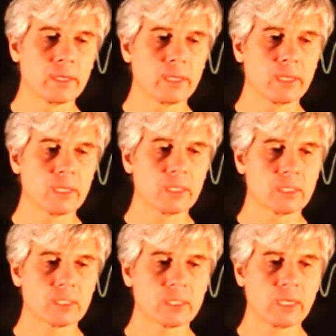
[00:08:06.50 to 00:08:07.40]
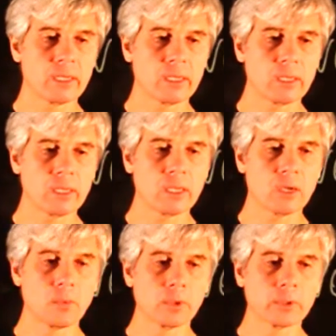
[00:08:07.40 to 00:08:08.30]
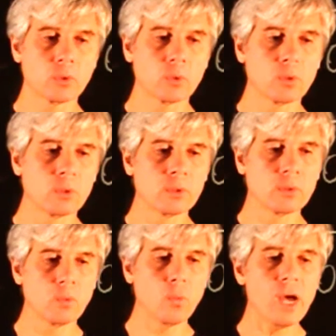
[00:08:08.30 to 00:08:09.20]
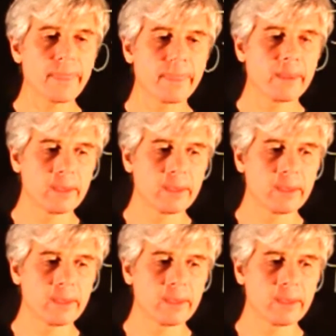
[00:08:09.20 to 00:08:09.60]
is equal to 1